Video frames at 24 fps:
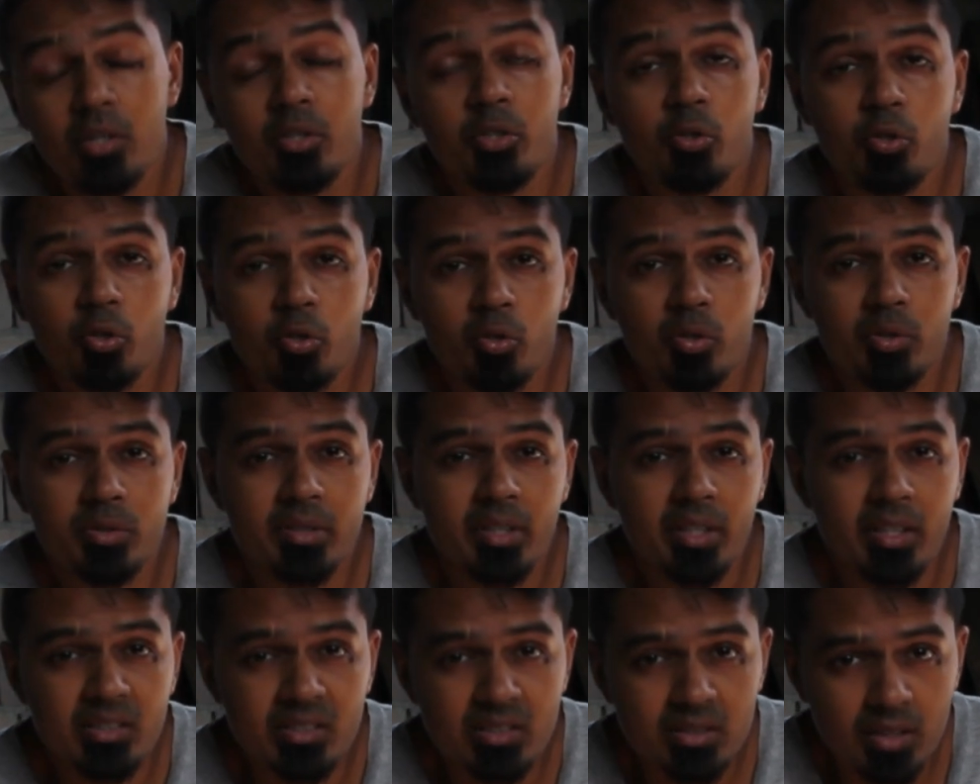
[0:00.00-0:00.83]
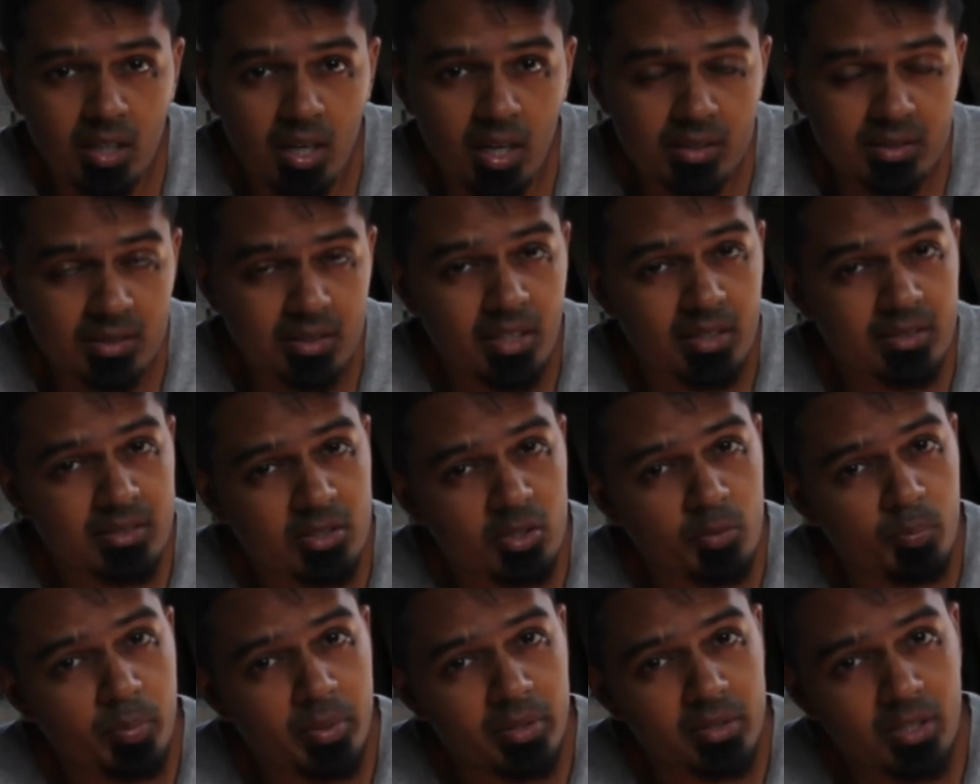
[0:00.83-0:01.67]
You're going to exhaust, let's
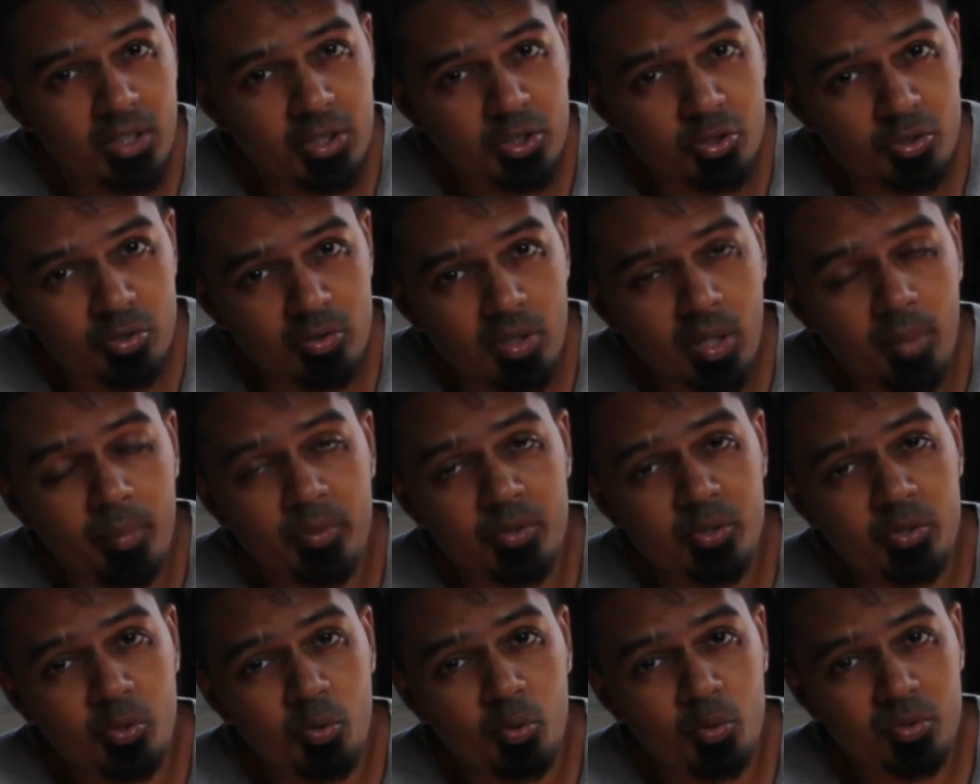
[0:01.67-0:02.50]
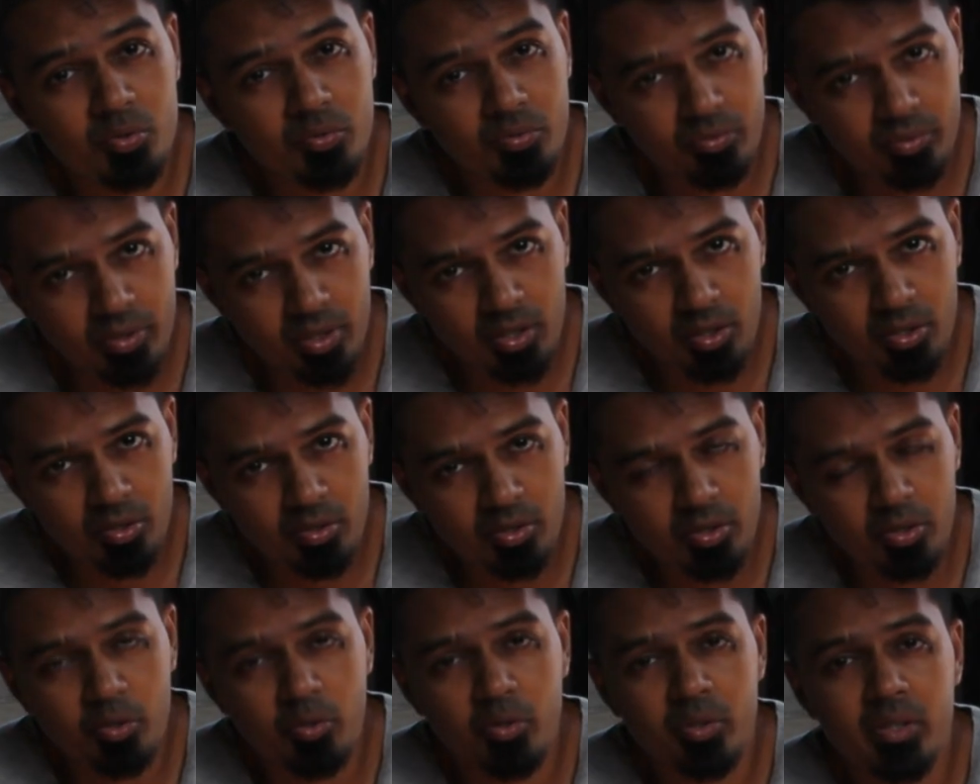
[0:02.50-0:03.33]
say you pick the 3 rep and you go to
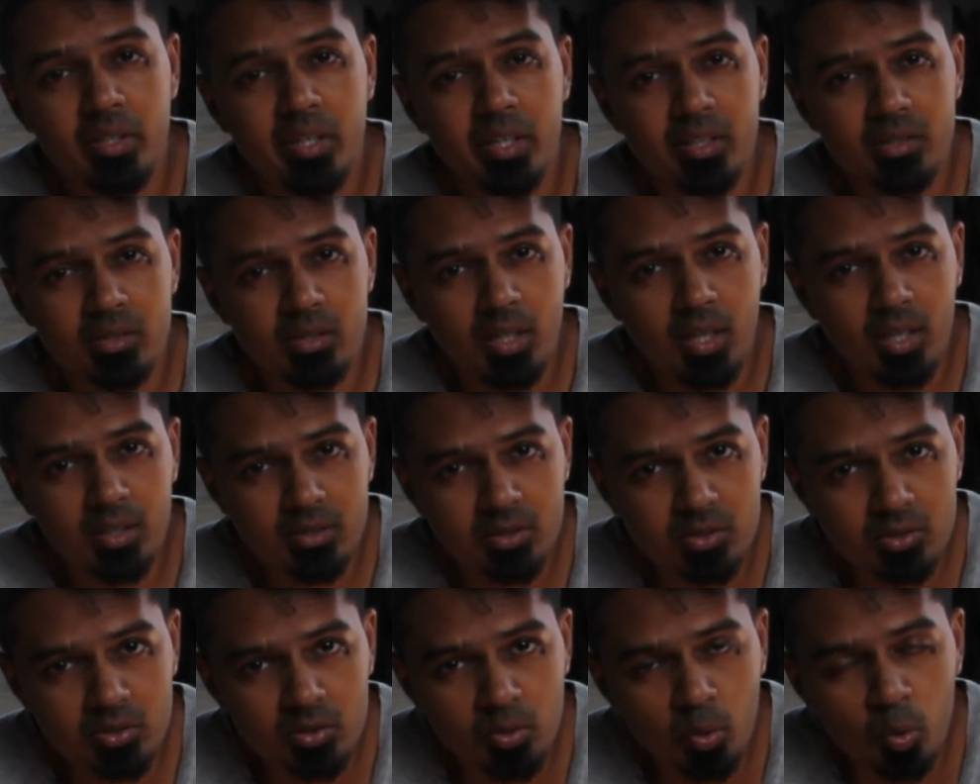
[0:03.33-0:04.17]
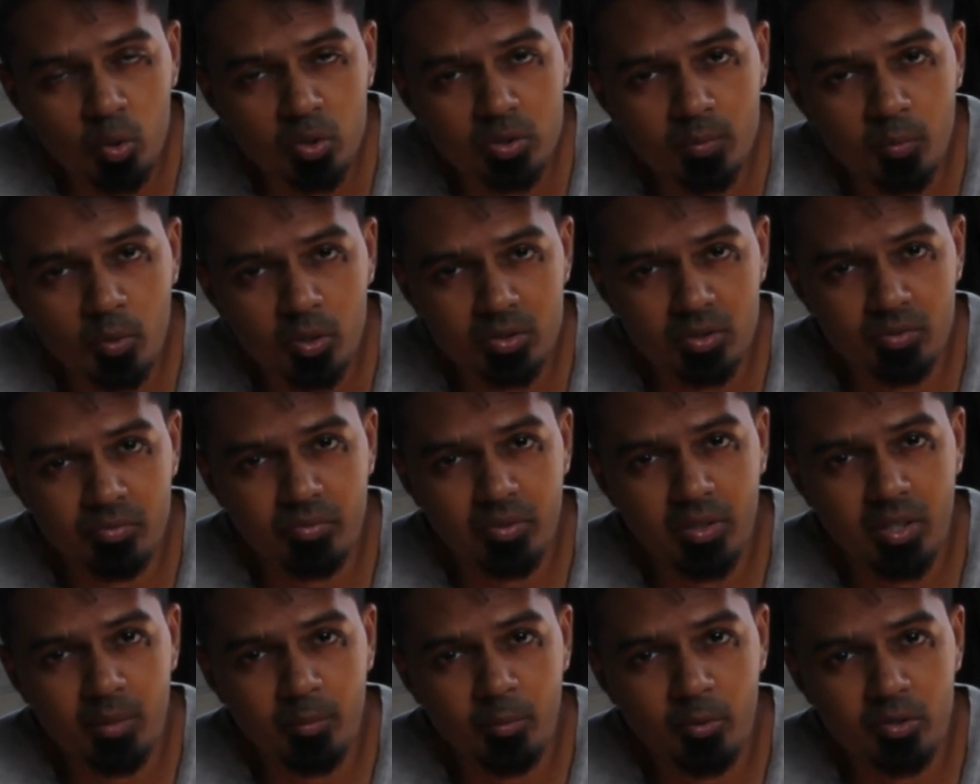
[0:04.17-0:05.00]
failure. You're going to exhaust those muscle
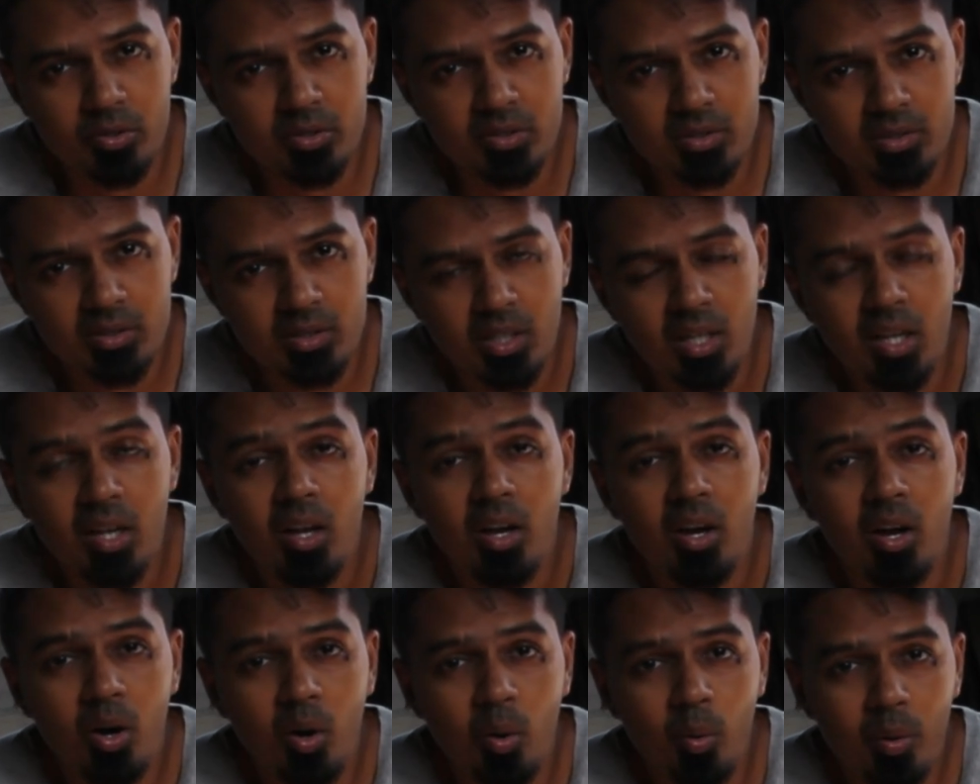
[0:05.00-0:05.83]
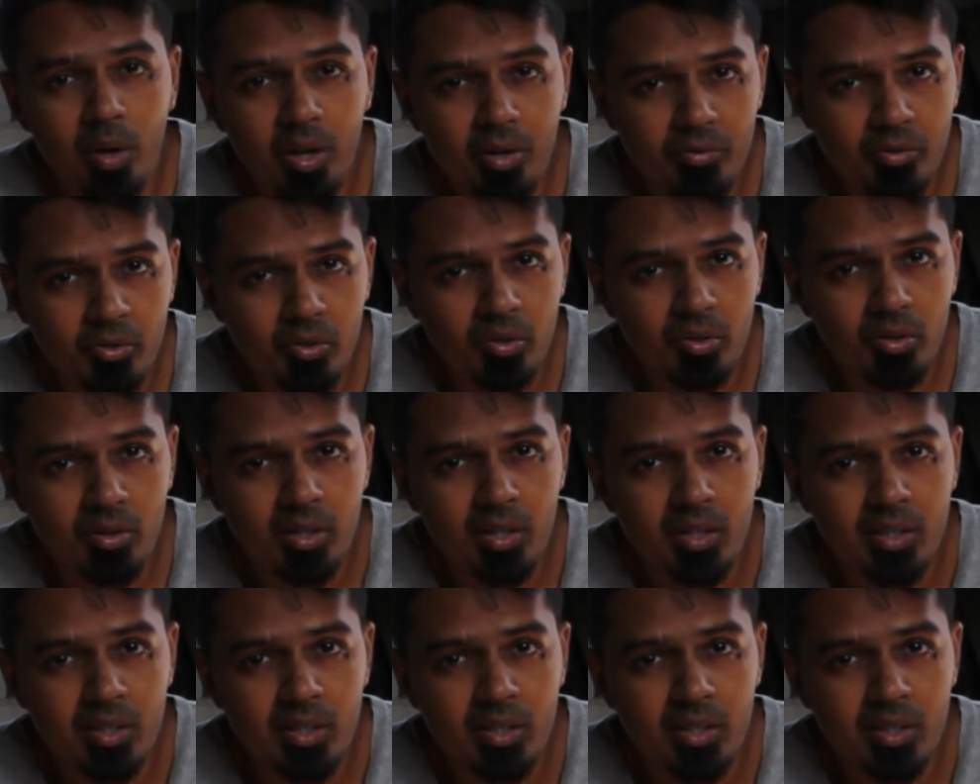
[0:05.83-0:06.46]
fibers. However,